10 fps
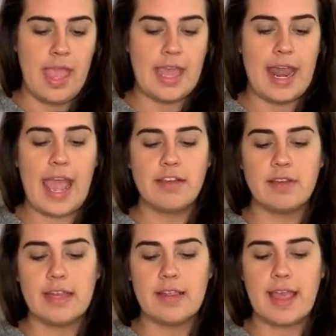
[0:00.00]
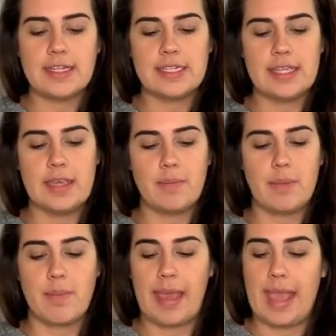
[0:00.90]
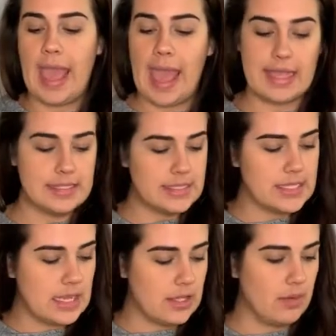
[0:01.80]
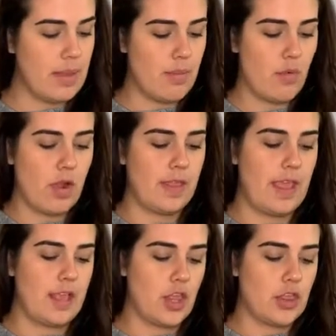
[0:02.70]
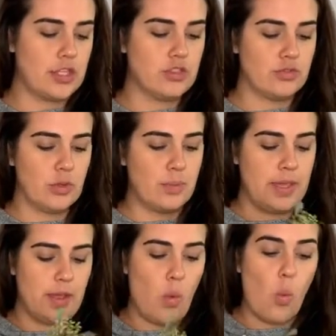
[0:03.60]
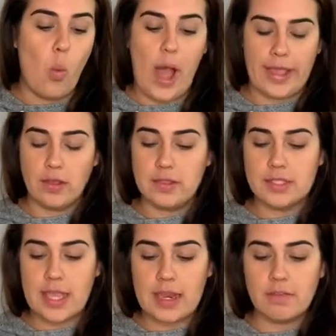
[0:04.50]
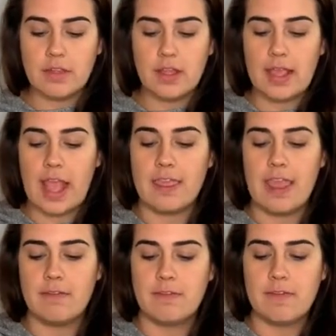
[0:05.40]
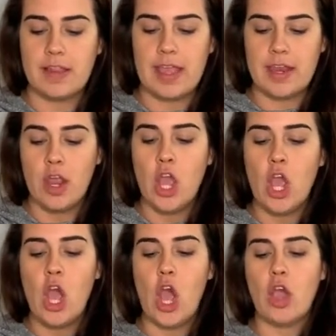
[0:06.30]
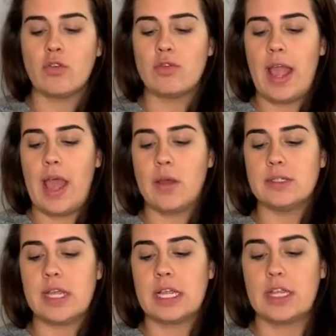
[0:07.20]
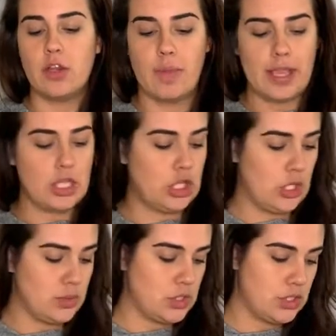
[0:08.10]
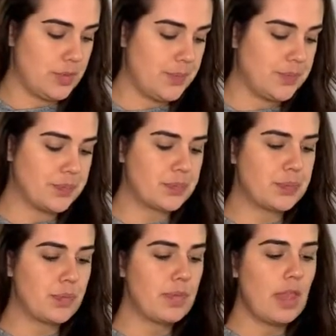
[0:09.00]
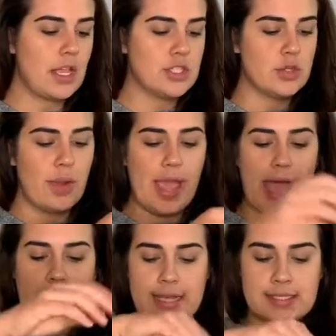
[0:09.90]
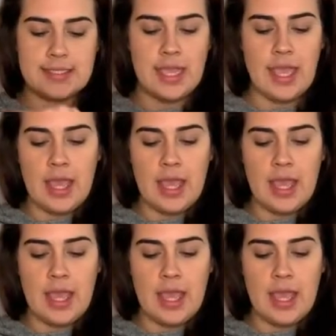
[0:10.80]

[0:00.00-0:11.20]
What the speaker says: And I really like to keep my ends a little bit more like the droopy wilds kind of look, and then fill in around a little bit closer. So it has